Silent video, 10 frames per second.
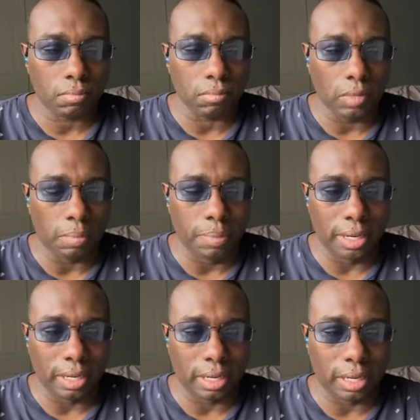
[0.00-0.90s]

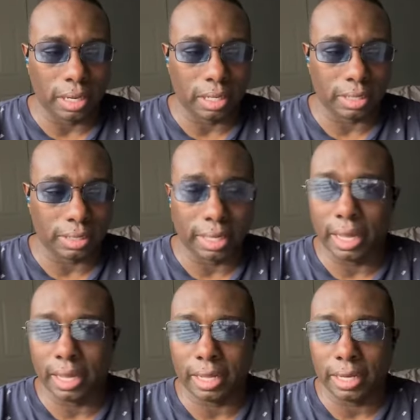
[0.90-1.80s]
But
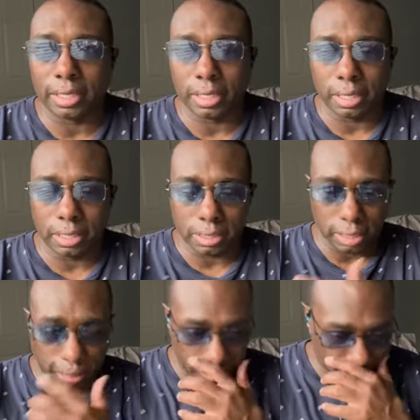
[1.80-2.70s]
yeah, it
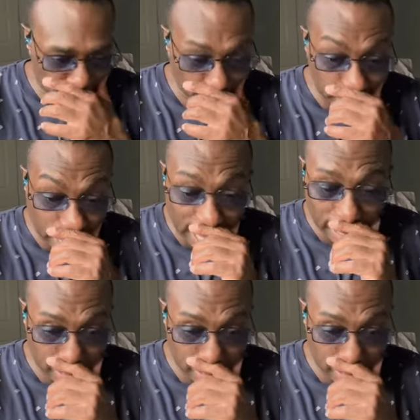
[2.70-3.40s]
is hot.